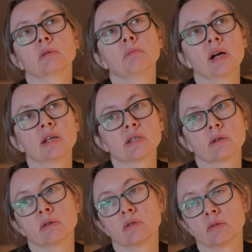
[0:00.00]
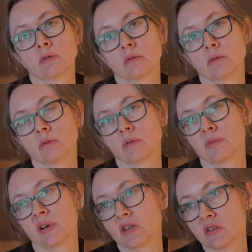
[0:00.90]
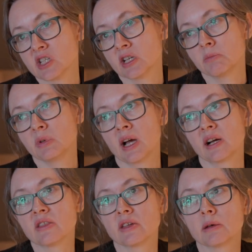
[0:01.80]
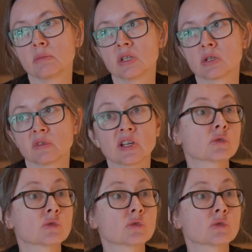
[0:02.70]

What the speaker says: by the financing behind them, is great.